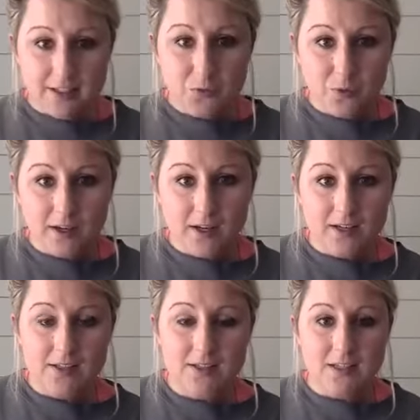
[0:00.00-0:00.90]
it
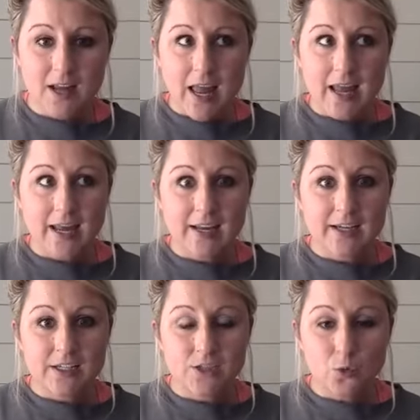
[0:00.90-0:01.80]
was.
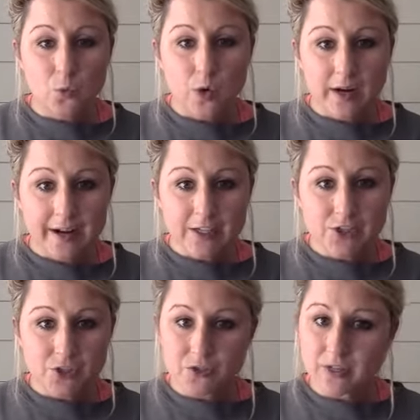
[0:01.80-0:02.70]
And what I
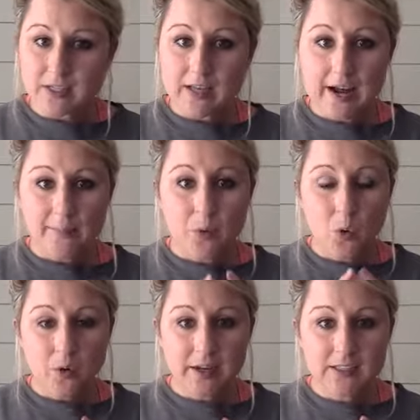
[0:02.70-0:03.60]
do is I
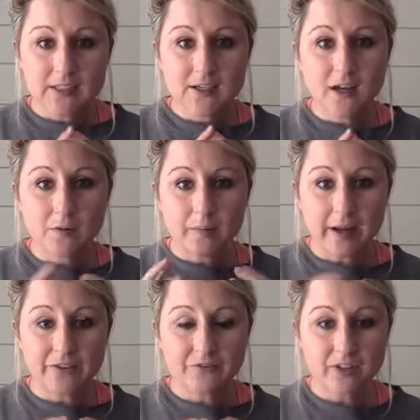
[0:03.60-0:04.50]
point
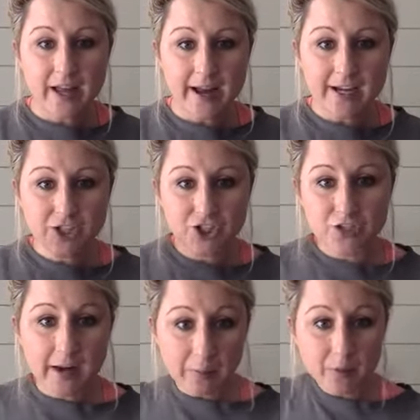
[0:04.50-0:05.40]
my flash,
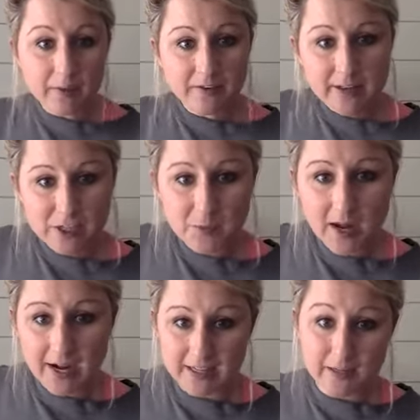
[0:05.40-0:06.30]
I put my flash
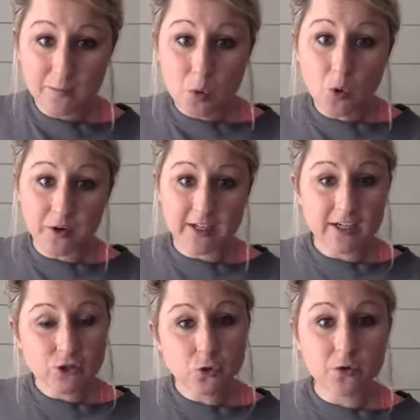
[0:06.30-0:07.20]
behind them, pointing
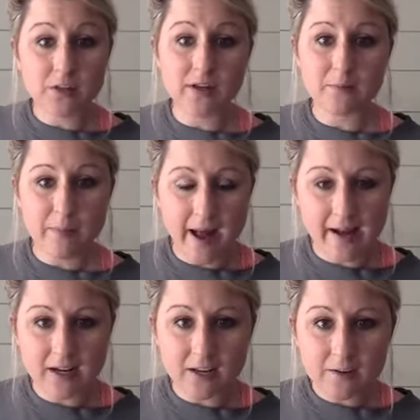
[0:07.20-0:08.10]
toward their back.
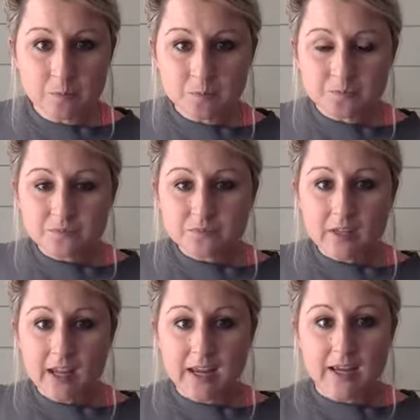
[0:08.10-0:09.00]

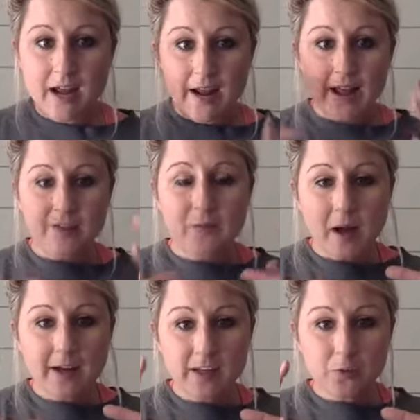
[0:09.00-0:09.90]
And I have
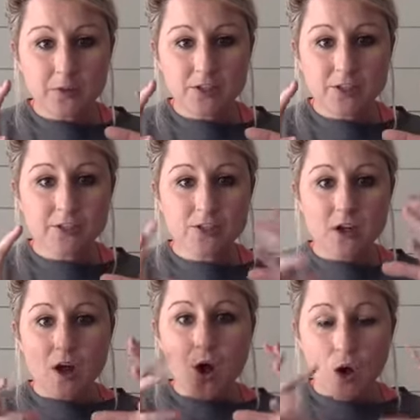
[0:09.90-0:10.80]
pocket wizards
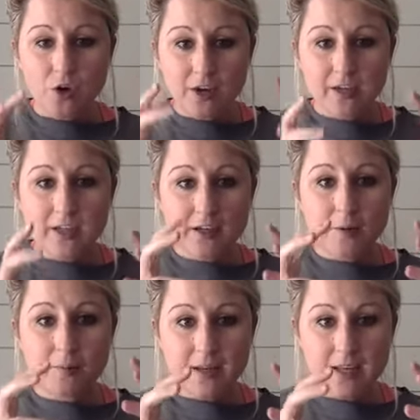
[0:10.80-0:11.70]
on
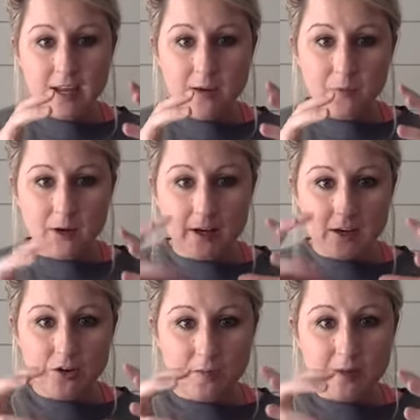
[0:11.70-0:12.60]
my camera. And
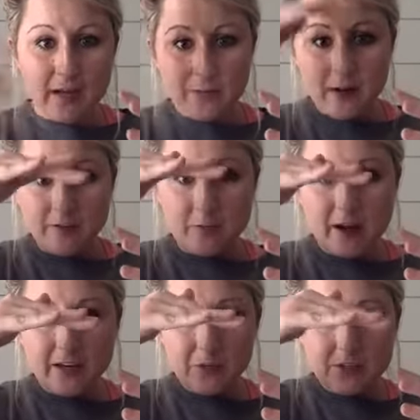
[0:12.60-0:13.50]
on my camera, I have the
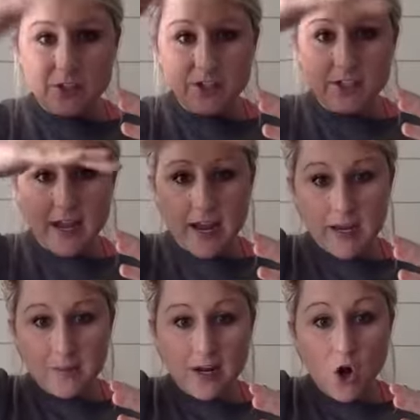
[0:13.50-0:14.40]
pocket wizards
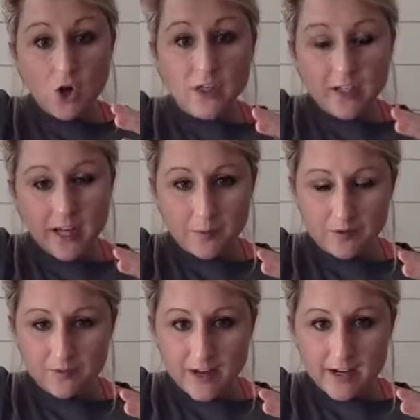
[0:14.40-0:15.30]
and my on-camera
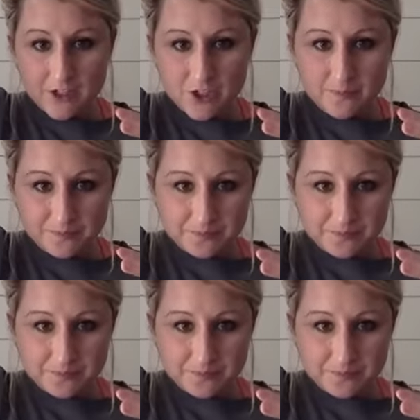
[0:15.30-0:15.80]
flash.